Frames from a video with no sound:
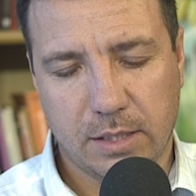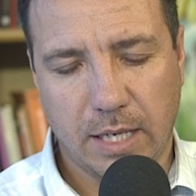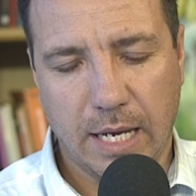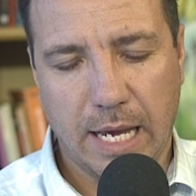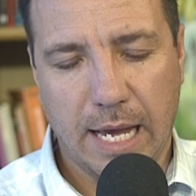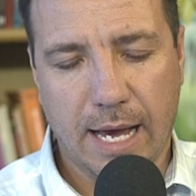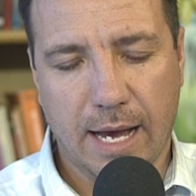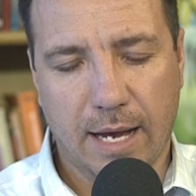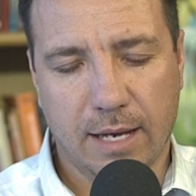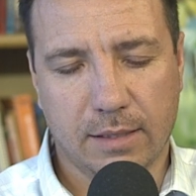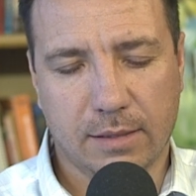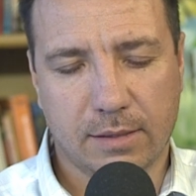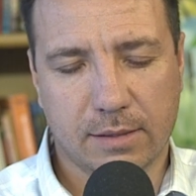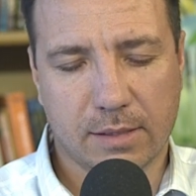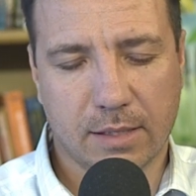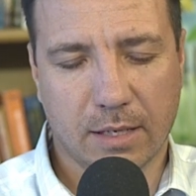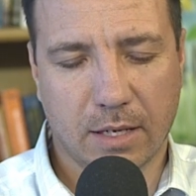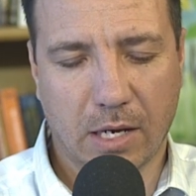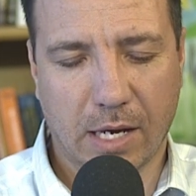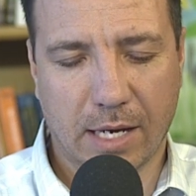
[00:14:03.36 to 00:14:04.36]
see
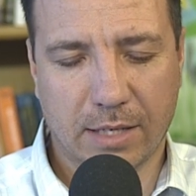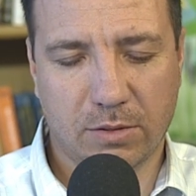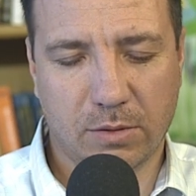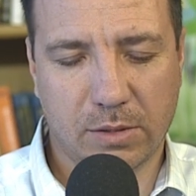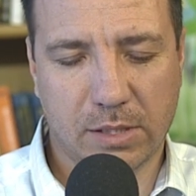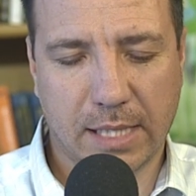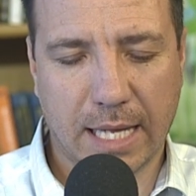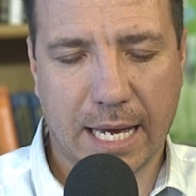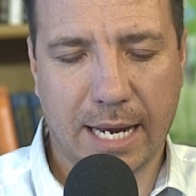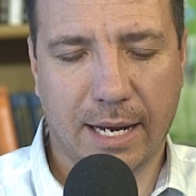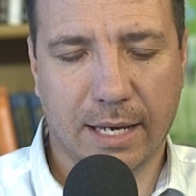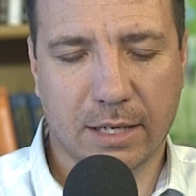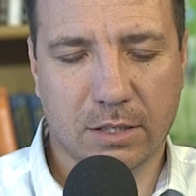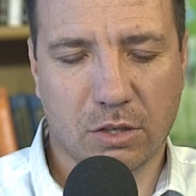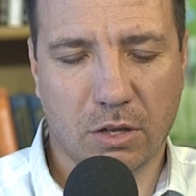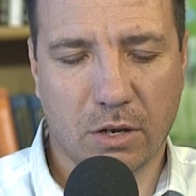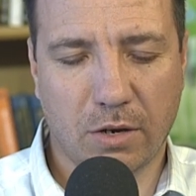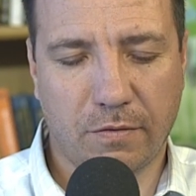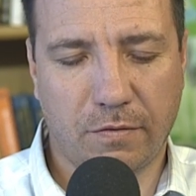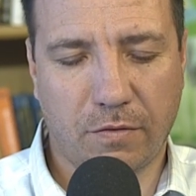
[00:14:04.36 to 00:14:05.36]
as we stand next
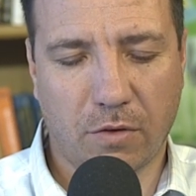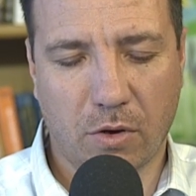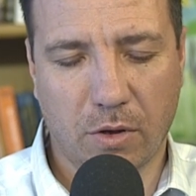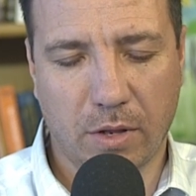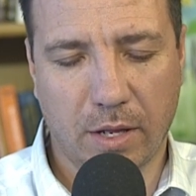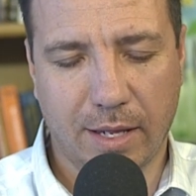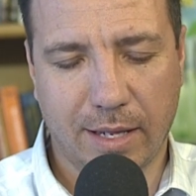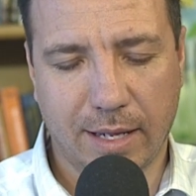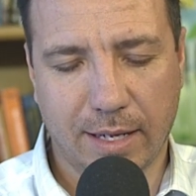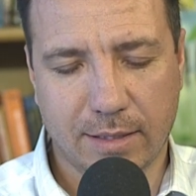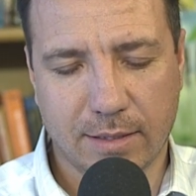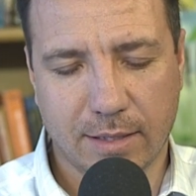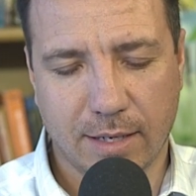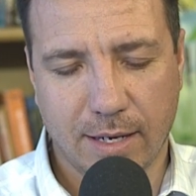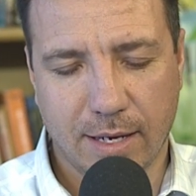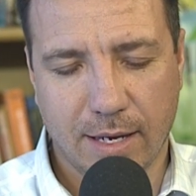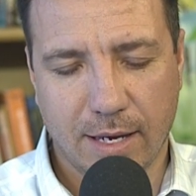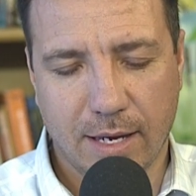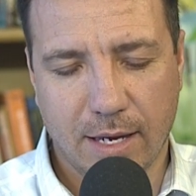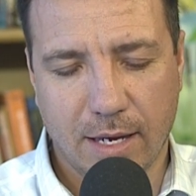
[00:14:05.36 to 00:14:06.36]
to the Father that
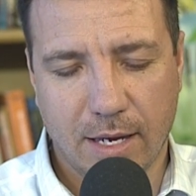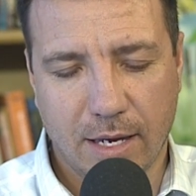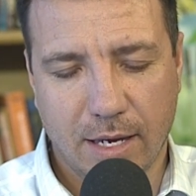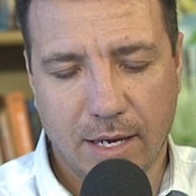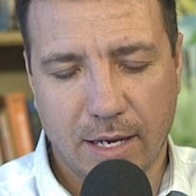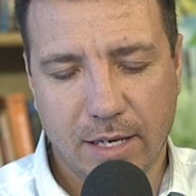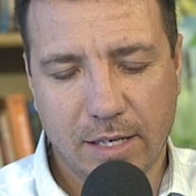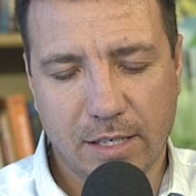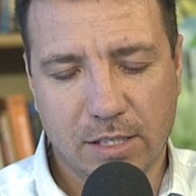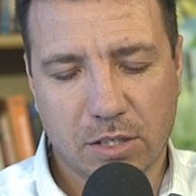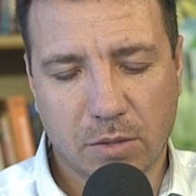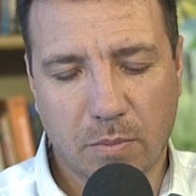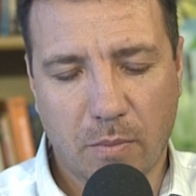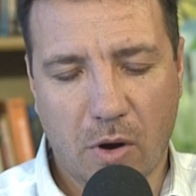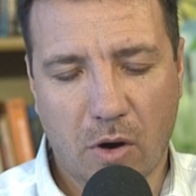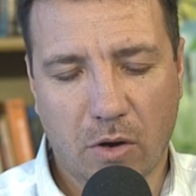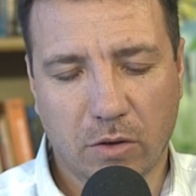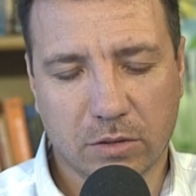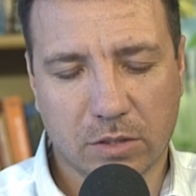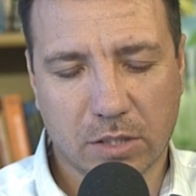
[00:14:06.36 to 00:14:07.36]
he
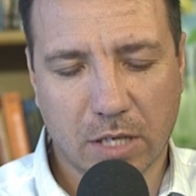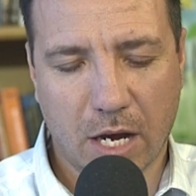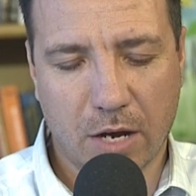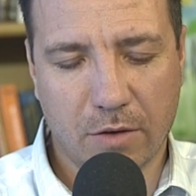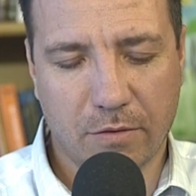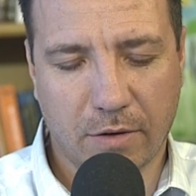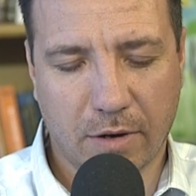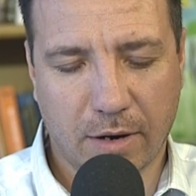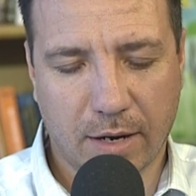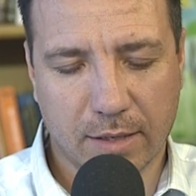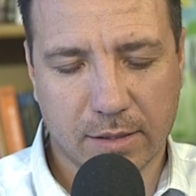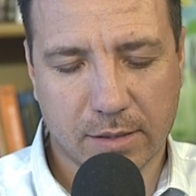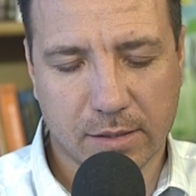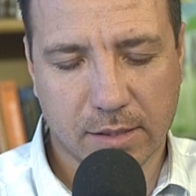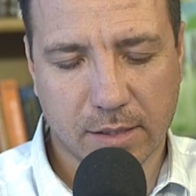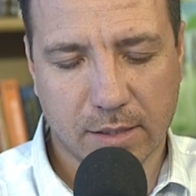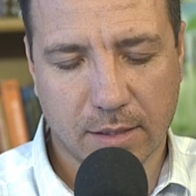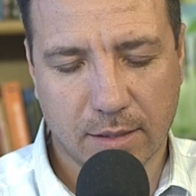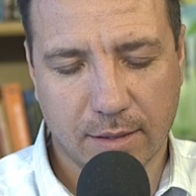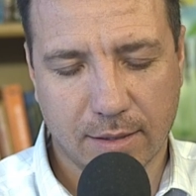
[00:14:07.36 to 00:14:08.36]
smiles over
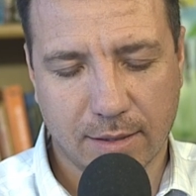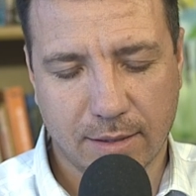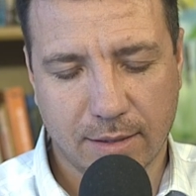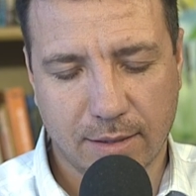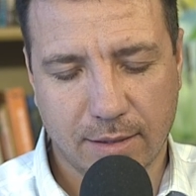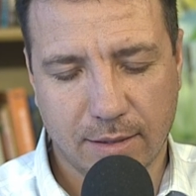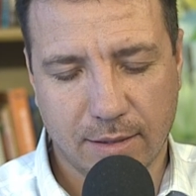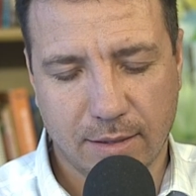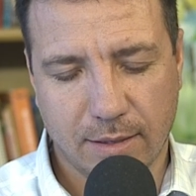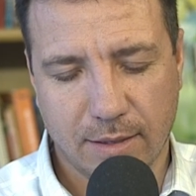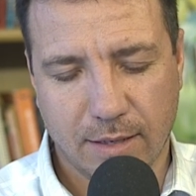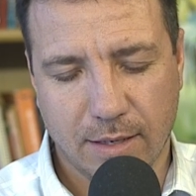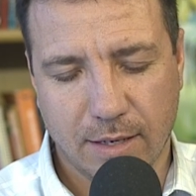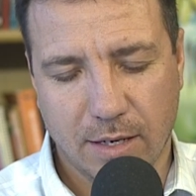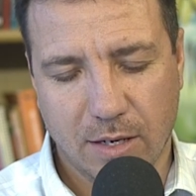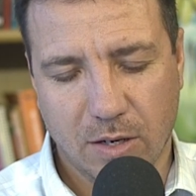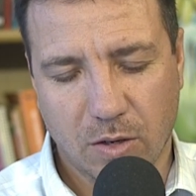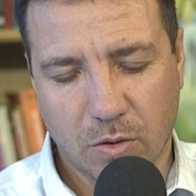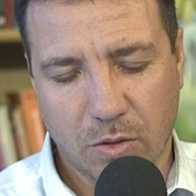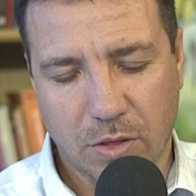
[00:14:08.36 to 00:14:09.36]
us.
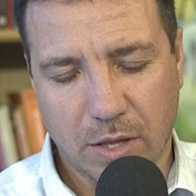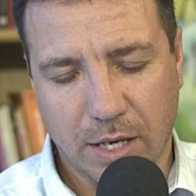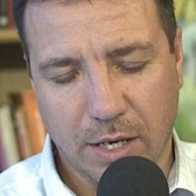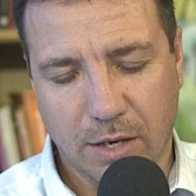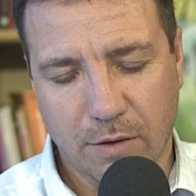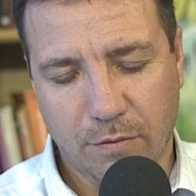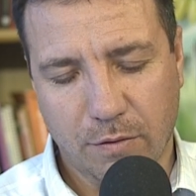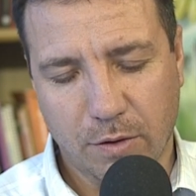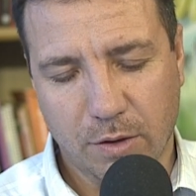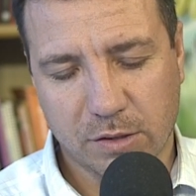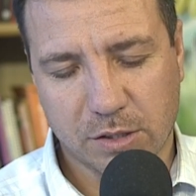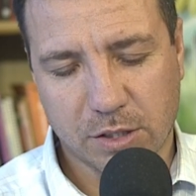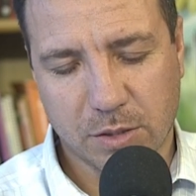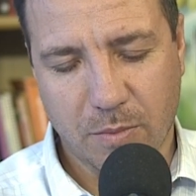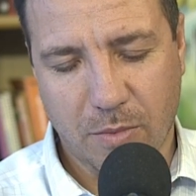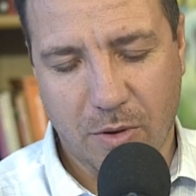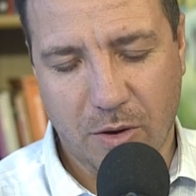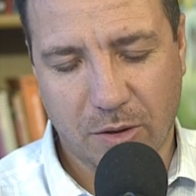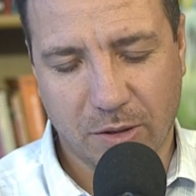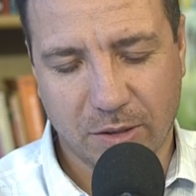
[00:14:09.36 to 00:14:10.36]
Well, thank you for your
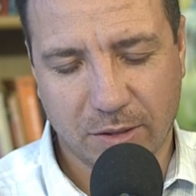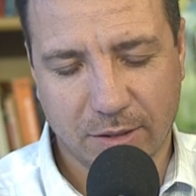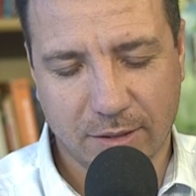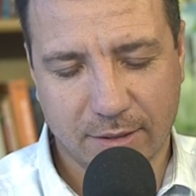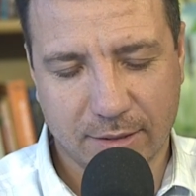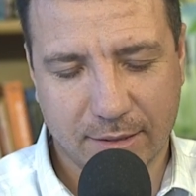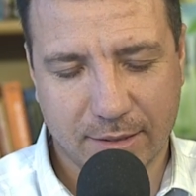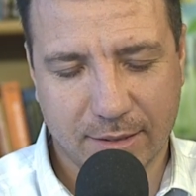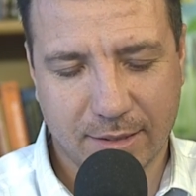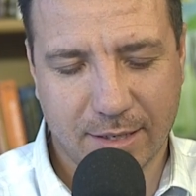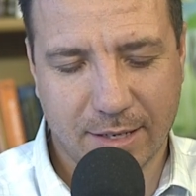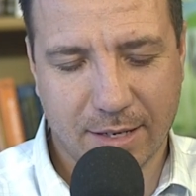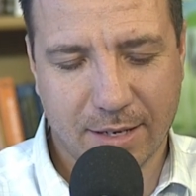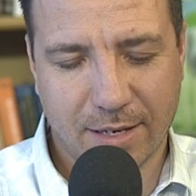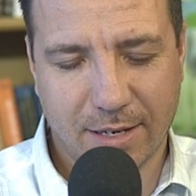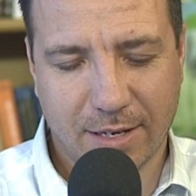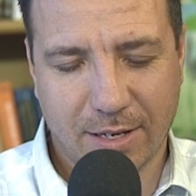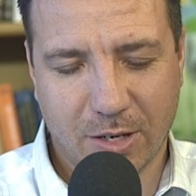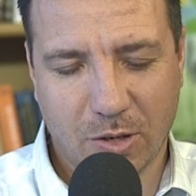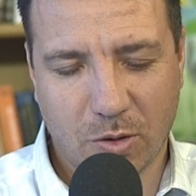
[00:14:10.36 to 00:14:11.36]
smile.
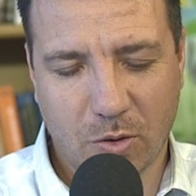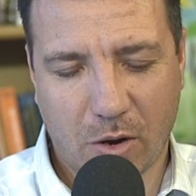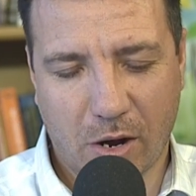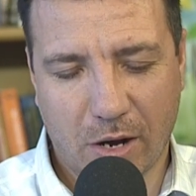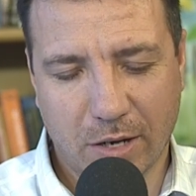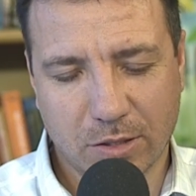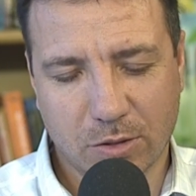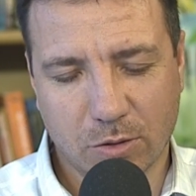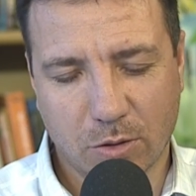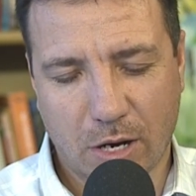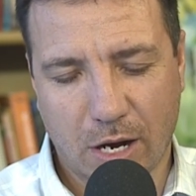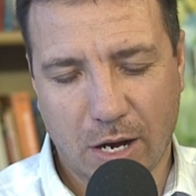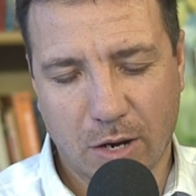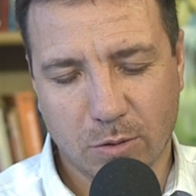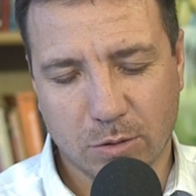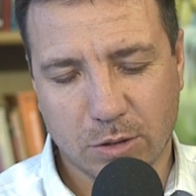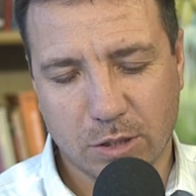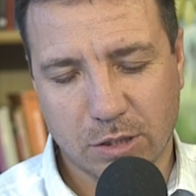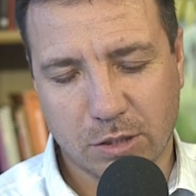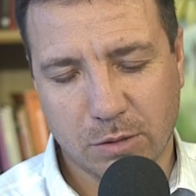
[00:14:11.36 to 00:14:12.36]
I
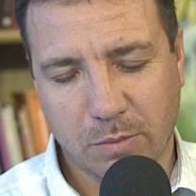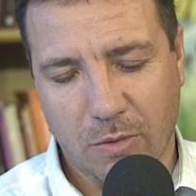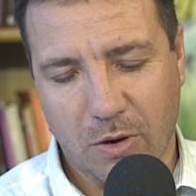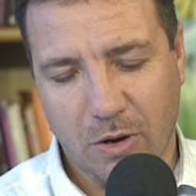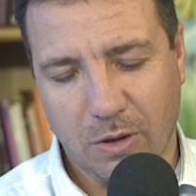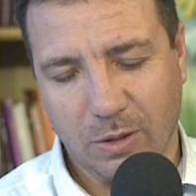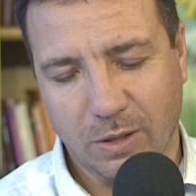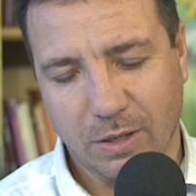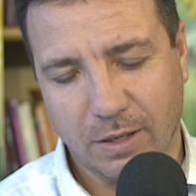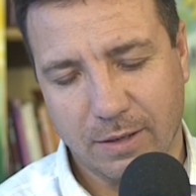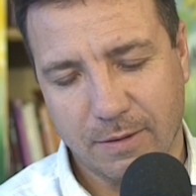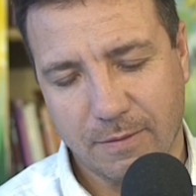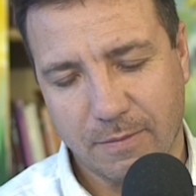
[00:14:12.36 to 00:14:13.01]
also smile.